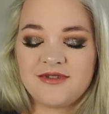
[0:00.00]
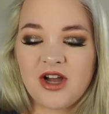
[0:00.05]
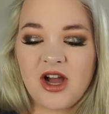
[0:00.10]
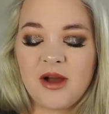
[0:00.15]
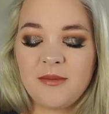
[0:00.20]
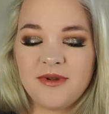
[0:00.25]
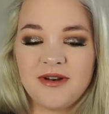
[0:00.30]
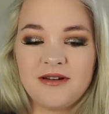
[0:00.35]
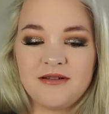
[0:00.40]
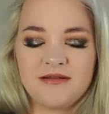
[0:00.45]

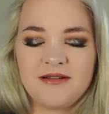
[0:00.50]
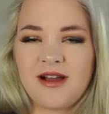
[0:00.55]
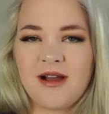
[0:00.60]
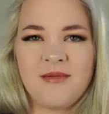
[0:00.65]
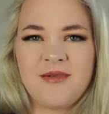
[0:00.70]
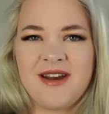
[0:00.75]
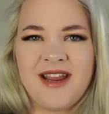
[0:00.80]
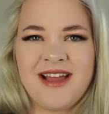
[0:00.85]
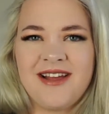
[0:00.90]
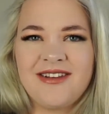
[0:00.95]

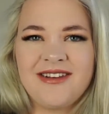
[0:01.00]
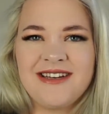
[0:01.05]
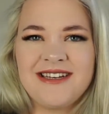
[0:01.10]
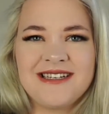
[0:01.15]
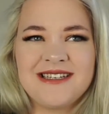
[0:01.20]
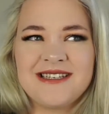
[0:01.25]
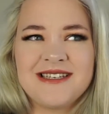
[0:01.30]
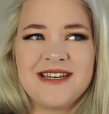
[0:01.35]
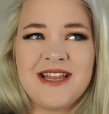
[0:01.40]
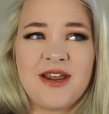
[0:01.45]

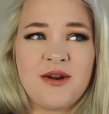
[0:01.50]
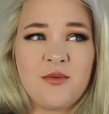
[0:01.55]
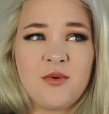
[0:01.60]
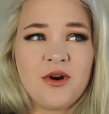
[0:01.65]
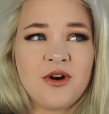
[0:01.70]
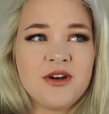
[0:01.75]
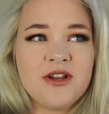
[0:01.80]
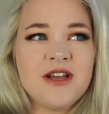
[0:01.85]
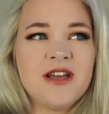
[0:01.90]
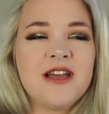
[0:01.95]
is not a
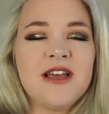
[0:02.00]
word.